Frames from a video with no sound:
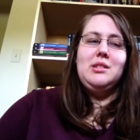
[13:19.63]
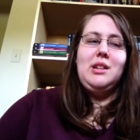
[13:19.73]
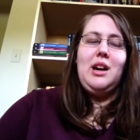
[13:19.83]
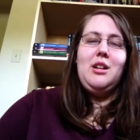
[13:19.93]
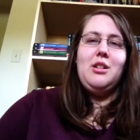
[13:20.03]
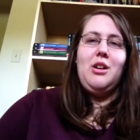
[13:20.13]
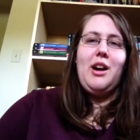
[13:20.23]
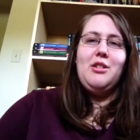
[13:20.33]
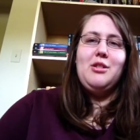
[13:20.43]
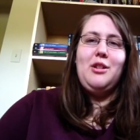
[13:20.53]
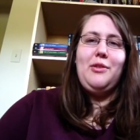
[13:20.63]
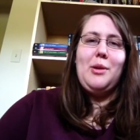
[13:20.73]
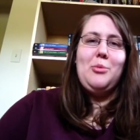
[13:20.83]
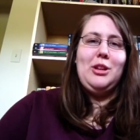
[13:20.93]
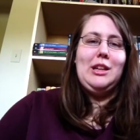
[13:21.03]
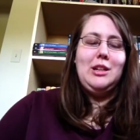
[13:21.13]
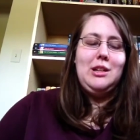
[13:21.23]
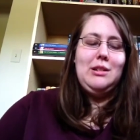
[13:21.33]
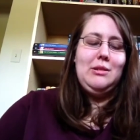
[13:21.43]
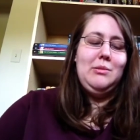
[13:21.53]
I don't know if I'm
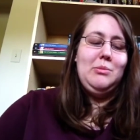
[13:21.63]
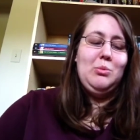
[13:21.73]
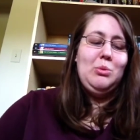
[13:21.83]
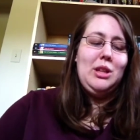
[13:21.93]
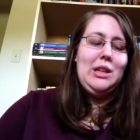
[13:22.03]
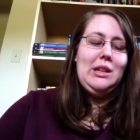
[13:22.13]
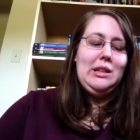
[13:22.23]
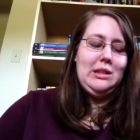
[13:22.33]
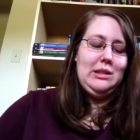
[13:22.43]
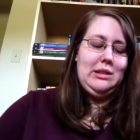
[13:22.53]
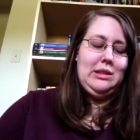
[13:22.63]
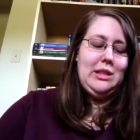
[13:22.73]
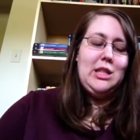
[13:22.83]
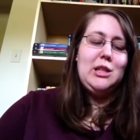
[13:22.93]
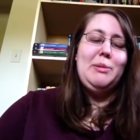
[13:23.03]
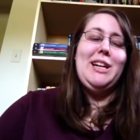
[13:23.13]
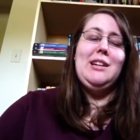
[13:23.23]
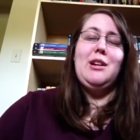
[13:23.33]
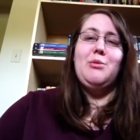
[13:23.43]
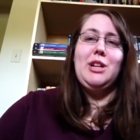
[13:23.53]
really anticipated
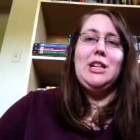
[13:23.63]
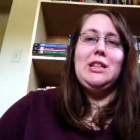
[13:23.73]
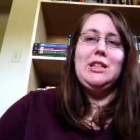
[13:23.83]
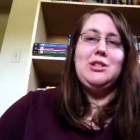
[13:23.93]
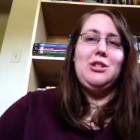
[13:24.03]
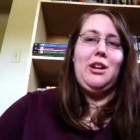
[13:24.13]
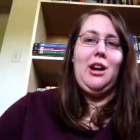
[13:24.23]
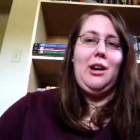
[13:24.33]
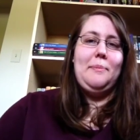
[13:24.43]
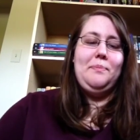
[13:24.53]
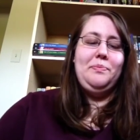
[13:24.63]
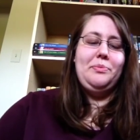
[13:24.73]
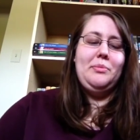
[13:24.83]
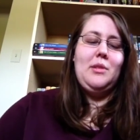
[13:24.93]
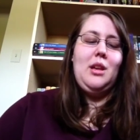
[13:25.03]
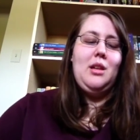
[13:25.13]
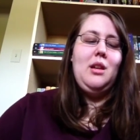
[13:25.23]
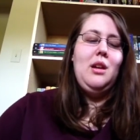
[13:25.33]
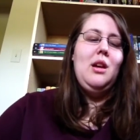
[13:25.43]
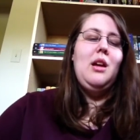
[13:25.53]
on reading this or not.
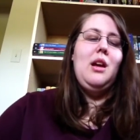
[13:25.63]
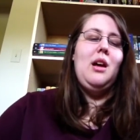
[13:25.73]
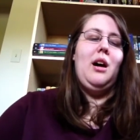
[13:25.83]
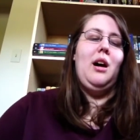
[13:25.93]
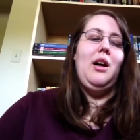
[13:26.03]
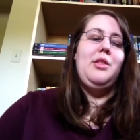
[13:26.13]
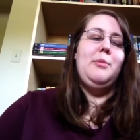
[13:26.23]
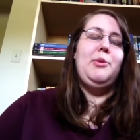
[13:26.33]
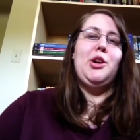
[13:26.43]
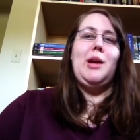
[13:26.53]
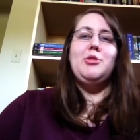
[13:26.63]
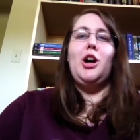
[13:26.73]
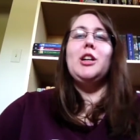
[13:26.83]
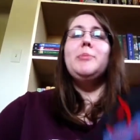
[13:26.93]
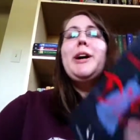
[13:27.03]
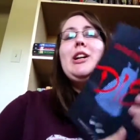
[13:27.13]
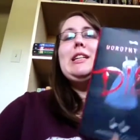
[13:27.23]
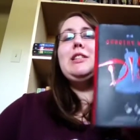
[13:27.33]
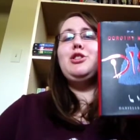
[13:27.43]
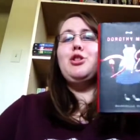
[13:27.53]
The book I'm talking about
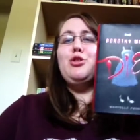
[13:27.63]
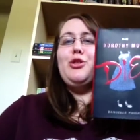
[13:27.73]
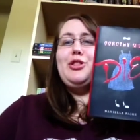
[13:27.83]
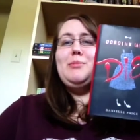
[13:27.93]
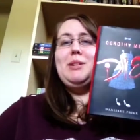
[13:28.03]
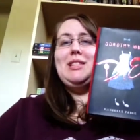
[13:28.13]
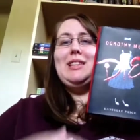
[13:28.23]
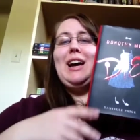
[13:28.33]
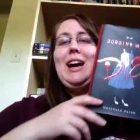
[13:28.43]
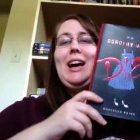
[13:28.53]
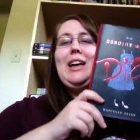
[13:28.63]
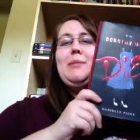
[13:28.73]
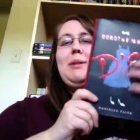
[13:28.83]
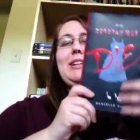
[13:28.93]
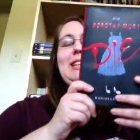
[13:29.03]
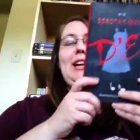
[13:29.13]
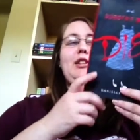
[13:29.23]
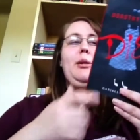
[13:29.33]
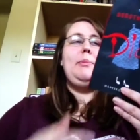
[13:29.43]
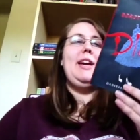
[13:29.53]
is Dorothy Must Die by
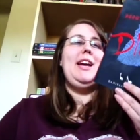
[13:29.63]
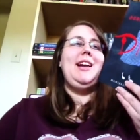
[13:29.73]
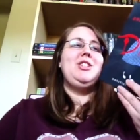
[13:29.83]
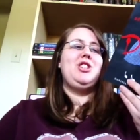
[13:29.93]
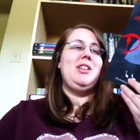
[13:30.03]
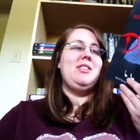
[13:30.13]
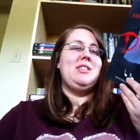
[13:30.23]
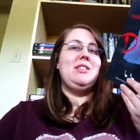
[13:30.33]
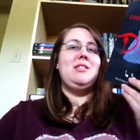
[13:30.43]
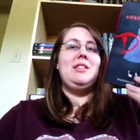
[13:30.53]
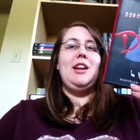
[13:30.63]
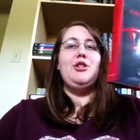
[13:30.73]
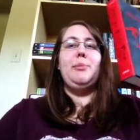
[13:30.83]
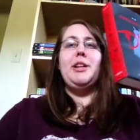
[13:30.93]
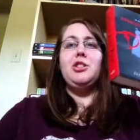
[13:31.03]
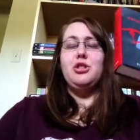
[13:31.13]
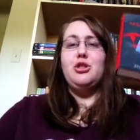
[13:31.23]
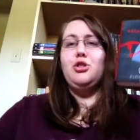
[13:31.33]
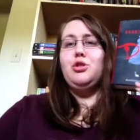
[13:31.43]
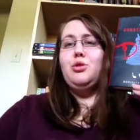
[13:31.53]
Danielle Page. This is Danielle Page's
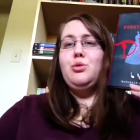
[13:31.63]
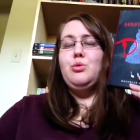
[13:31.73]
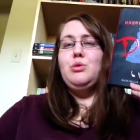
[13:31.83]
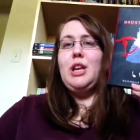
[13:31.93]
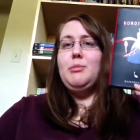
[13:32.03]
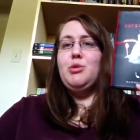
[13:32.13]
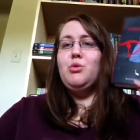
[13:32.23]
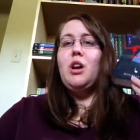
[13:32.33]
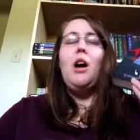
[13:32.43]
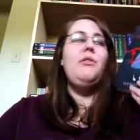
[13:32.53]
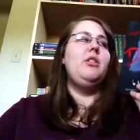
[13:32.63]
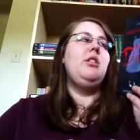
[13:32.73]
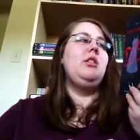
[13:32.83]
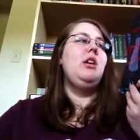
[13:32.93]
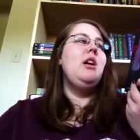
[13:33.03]
new debut novel,